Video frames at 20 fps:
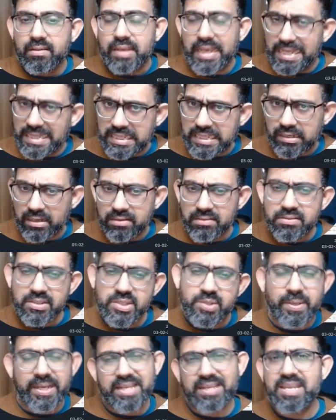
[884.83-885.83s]
In the
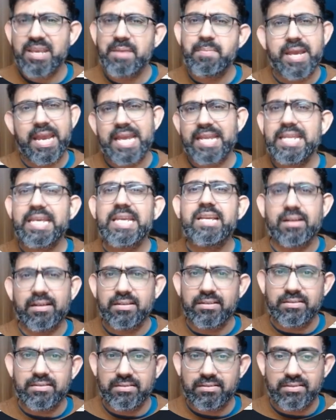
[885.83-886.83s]
colors, we can keep any
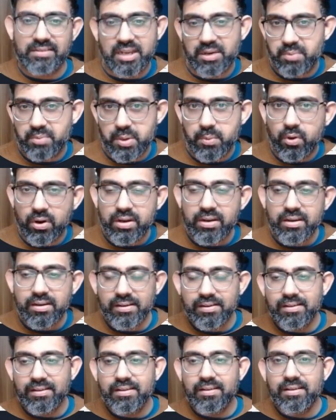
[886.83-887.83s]
color that we want,
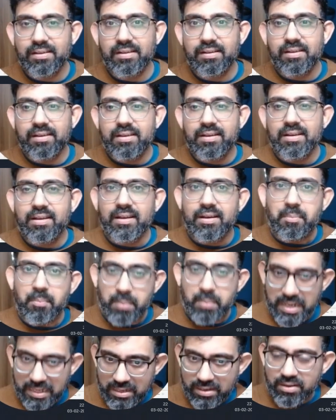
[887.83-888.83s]

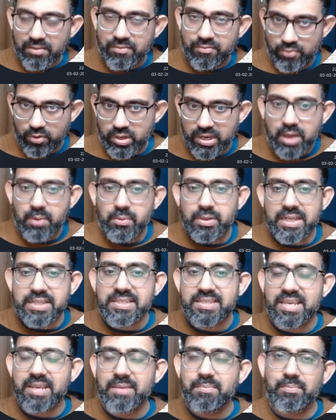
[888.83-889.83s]
but for now,
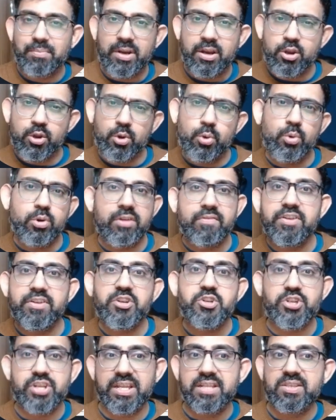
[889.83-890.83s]
let's keep 2 different
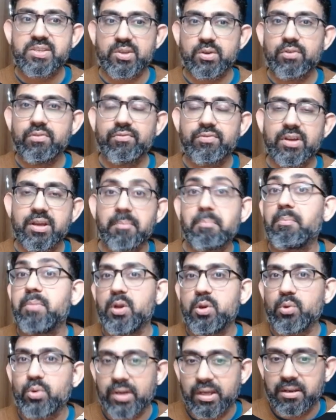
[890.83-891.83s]
shades of
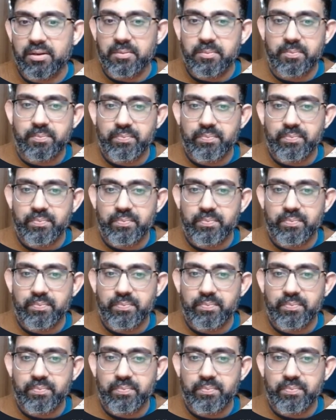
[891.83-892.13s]
blue color.